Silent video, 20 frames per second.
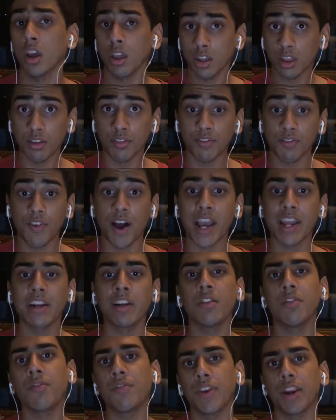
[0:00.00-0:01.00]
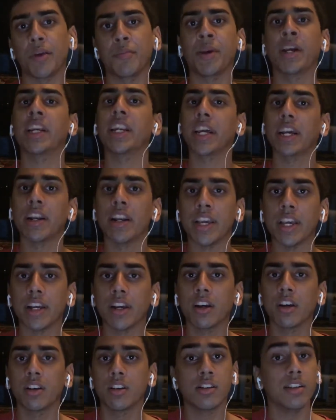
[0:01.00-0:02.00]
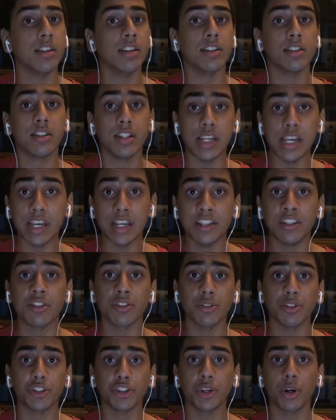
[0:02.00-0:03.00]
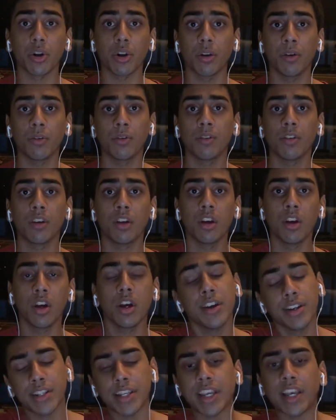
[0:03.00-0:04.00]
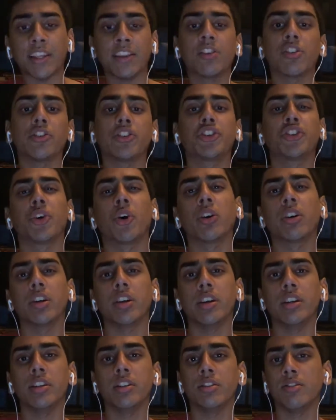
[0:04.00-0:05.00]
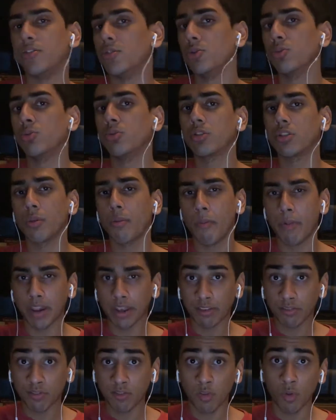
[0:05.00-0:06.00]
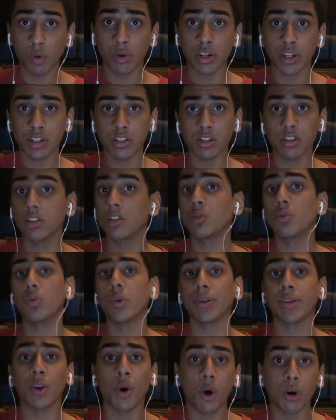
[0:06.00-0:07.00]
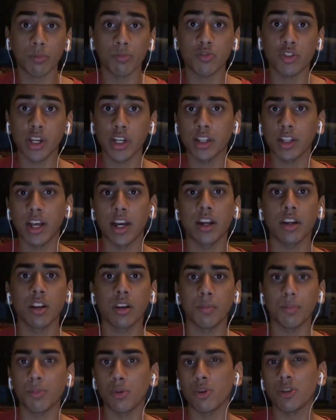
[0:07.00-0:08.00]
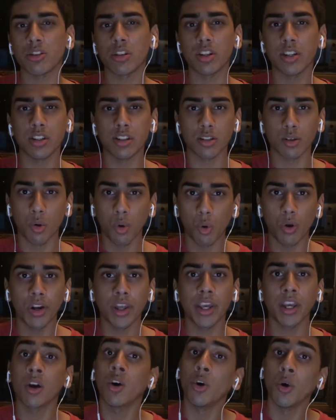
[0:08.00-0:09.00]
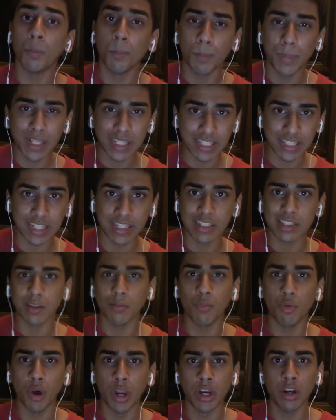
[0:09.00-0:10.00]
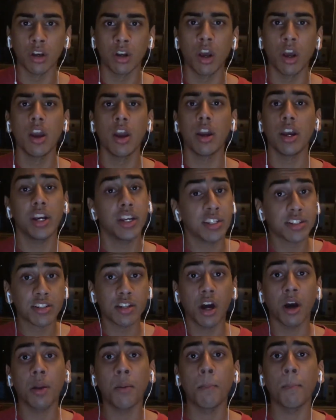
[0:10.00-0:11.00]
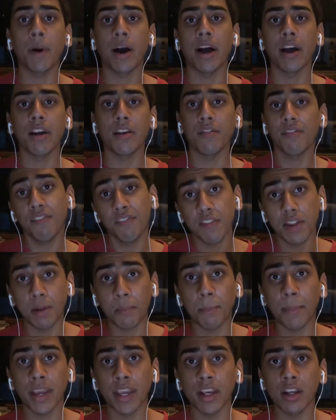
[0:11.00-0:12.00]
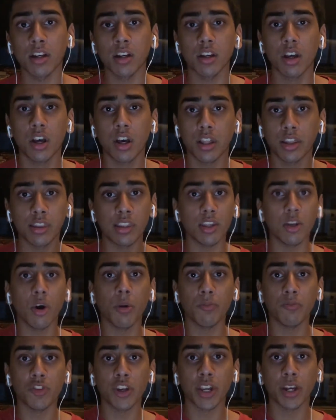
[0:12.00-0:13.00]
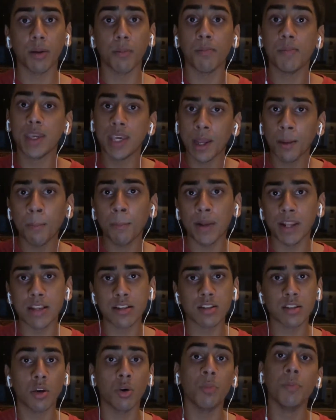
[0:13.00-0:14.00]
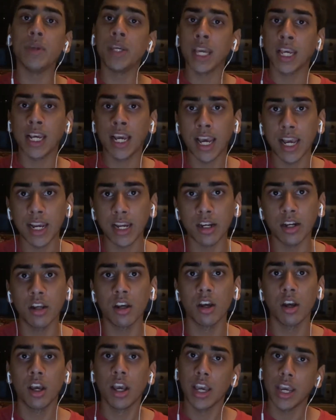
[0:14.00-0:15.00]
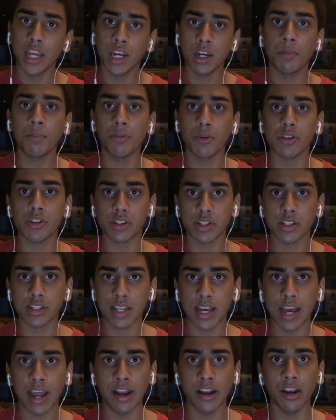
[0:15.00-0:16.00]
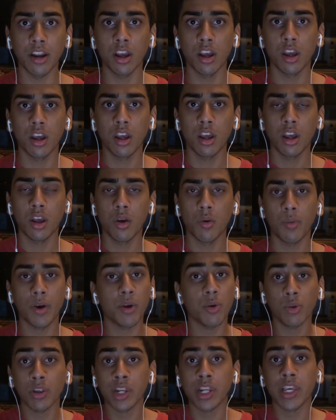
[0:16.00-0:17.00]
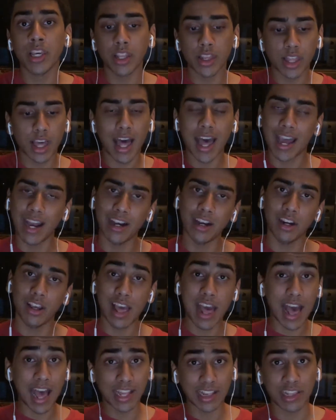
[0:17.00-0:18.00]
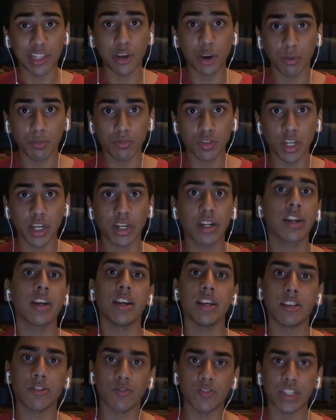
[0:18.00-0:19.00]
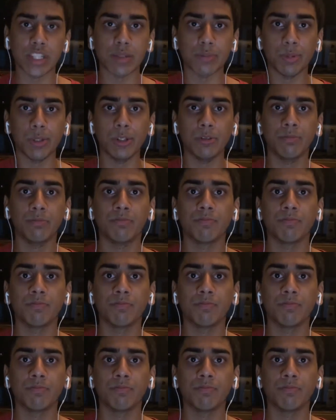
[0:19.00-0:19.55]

The final framing technique is the insert shot. The insert shot is used to bring focus to an object that a person is holding or placing somewhere. It is done by filming the object being placed or being held in a person's hand, where only the hand and the object is visible.